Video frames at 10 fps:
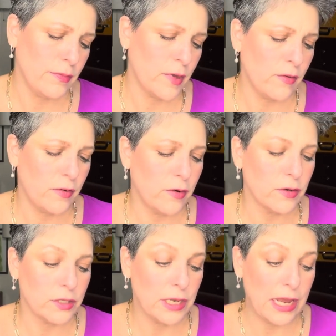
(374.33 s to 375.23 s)
of
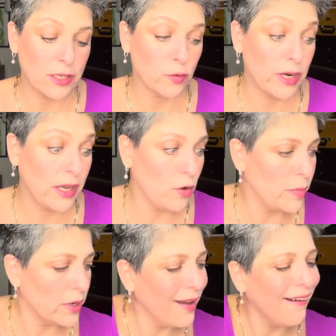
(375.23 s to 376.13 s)
course, the last one I
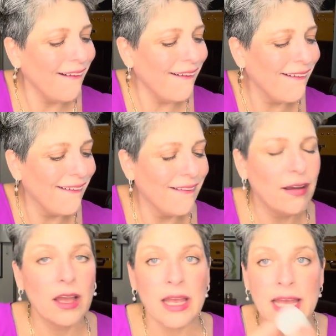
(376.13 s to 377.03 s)
opened.
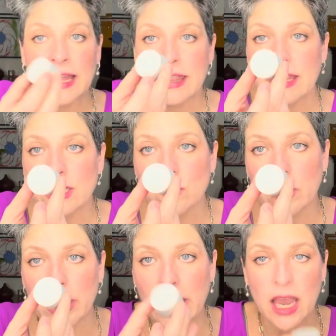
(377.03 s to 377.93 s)
This
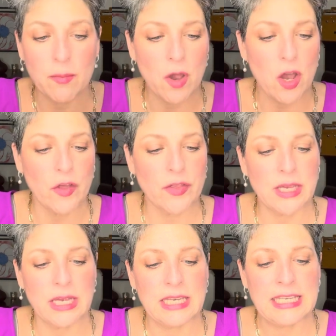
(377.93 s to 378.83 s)
one came on
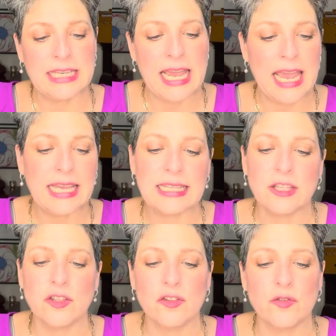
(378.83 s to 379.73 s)
the Day
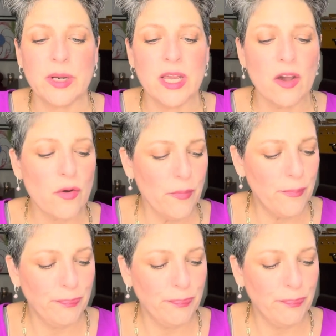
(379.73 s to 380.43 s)
Trio.